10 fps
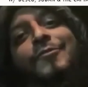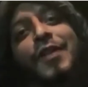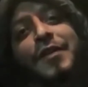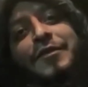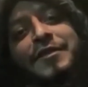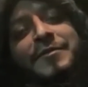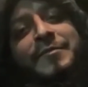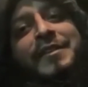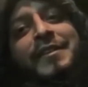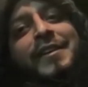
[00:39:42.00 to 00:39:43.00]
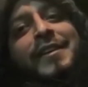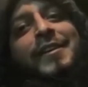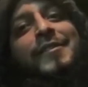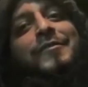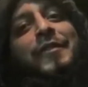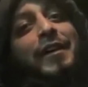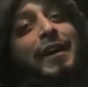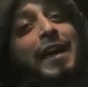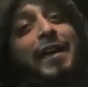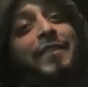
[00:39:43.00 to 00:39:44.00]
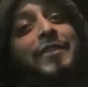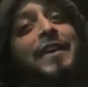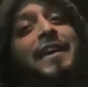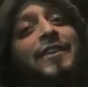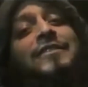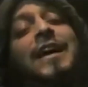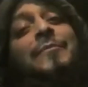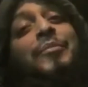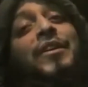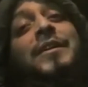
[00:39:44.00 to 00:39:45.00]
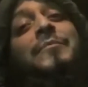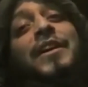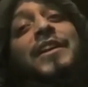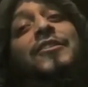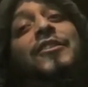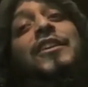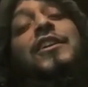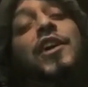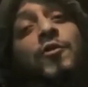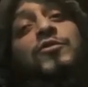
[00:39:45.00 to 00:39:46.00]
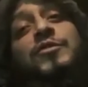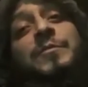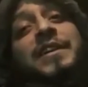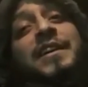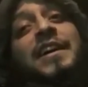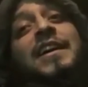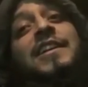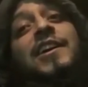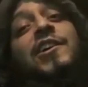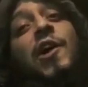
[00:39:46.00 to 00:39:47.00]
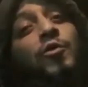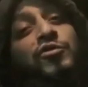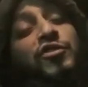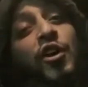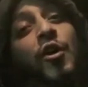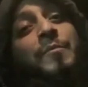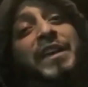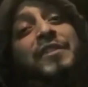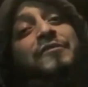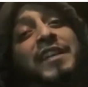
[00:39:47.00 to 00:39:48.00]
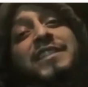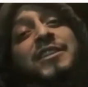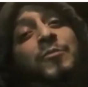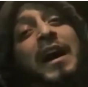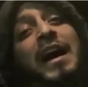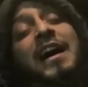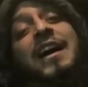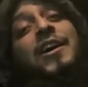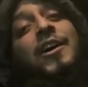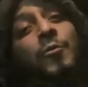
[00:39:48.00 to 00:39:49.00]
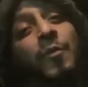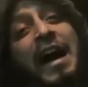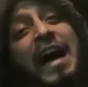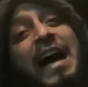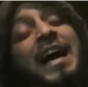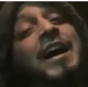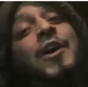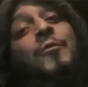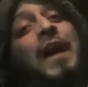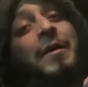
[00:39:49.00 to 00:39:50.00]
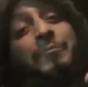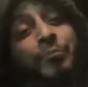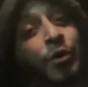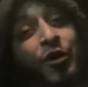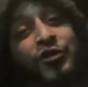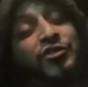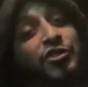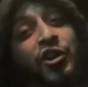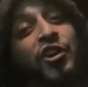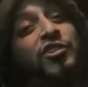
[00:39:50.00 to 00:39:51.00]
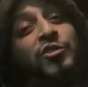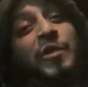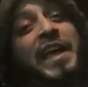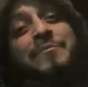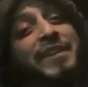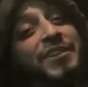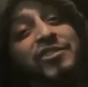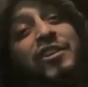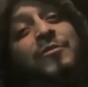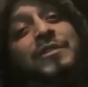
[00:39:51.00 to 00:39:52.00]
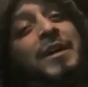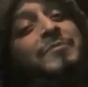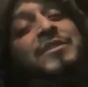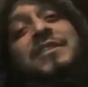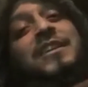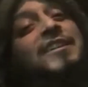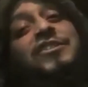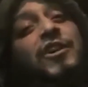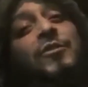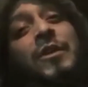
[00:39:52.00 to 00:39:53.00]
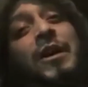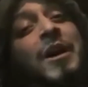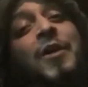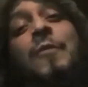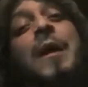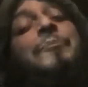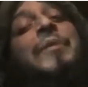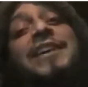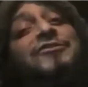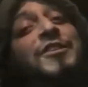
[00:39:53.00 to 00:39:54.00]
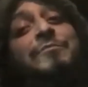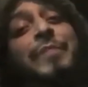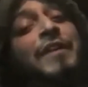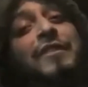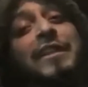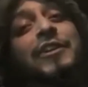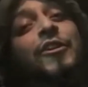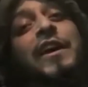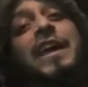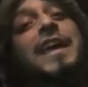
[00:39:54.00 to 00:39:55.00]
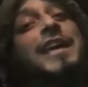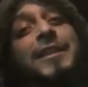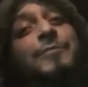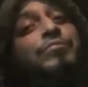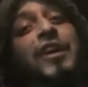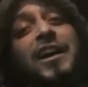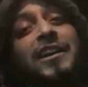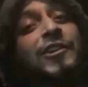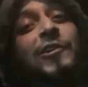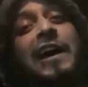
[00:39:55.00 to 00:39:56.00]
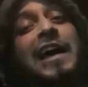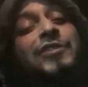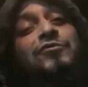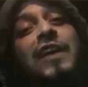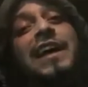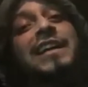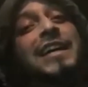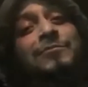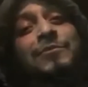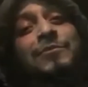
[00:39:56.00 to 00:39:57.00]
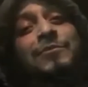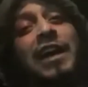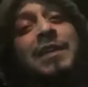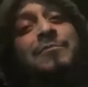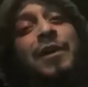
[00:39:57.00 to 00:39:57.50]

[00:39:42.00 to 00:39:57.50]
Rivers, man. fuck everything else. I'm putting the money on the coach, man. The coach gonna be the reason why Kawhi, why Paul George, who ain't been showing up, is gonna show up. Why Patrick Beverly gonna eat LeBron little ass right up, no rainbow.